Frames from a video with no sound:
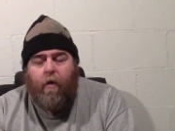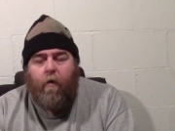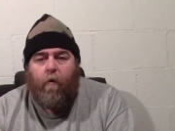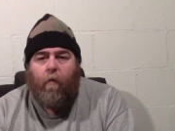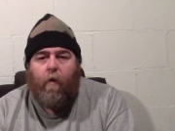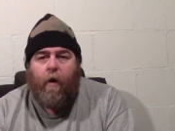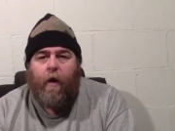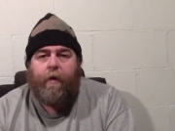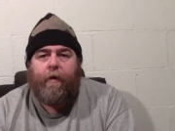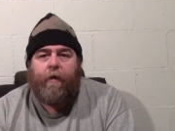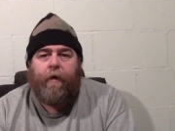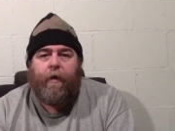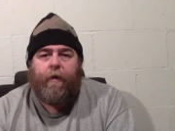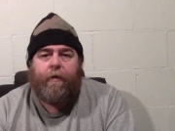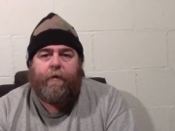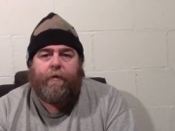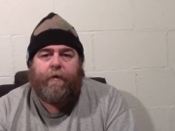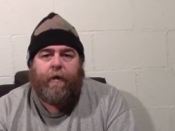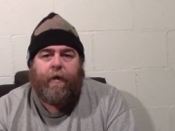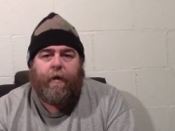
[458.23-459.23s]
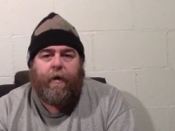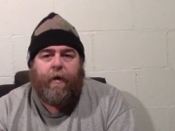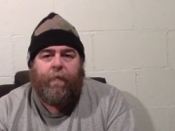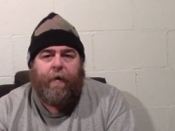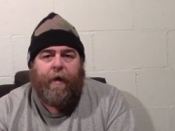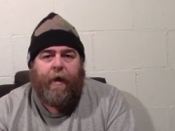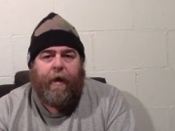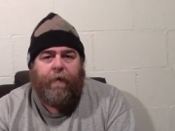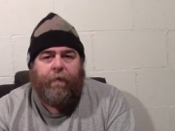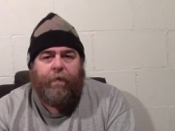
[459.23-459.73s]
One is going
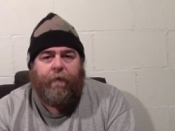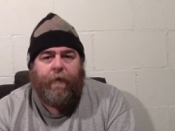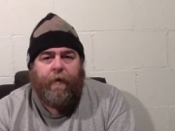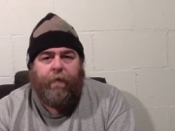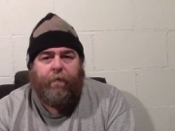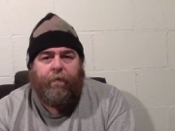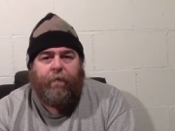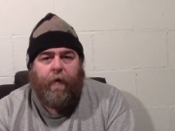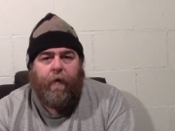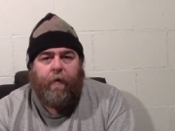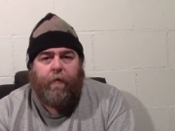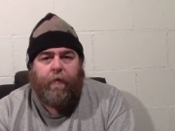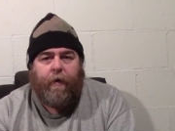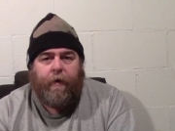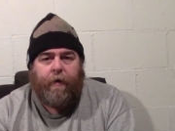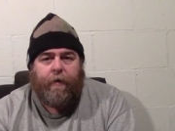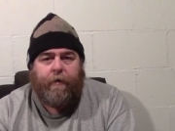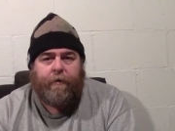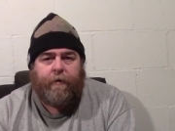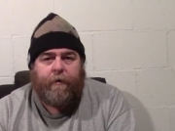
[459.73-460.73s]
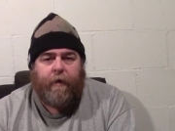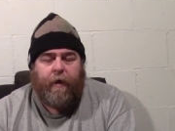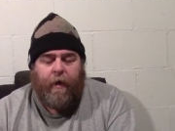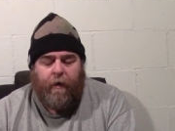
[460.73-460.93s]
to be infinite focus,